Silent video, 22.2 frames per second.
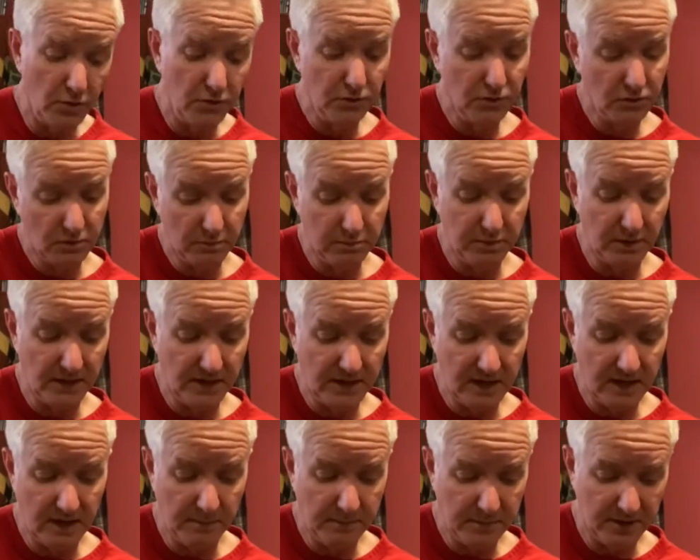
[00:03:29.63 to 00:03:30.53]
could play it
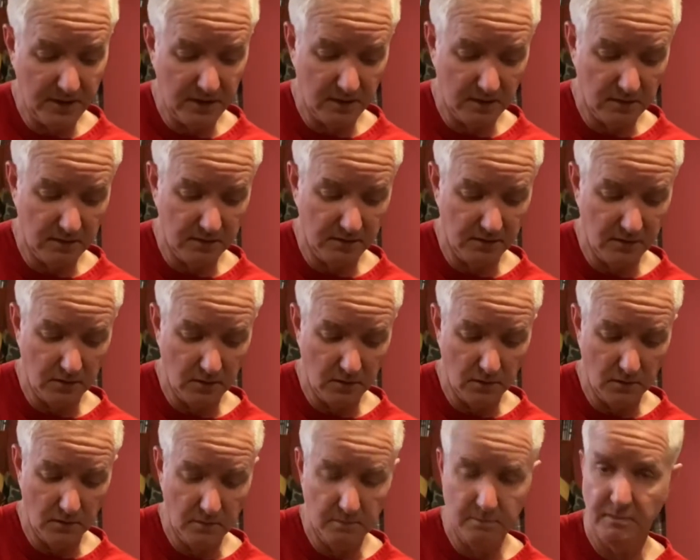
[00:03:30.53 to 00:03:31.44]
up here and go
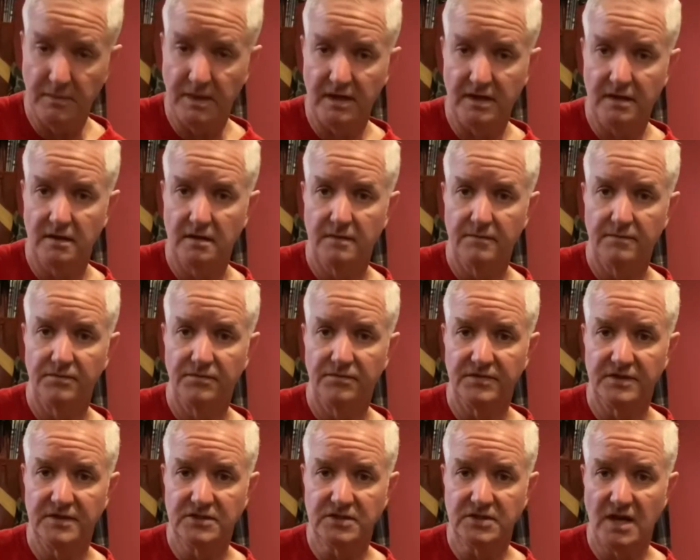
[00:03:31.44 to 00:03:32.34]
make
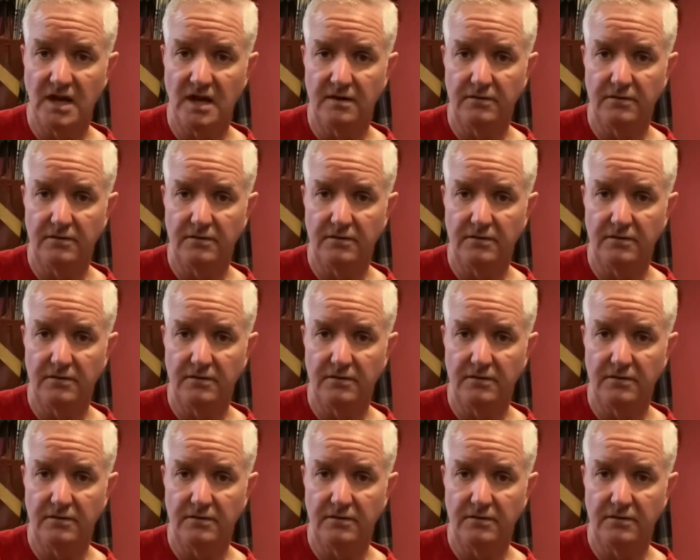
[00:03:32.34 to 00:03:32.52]
this kind of a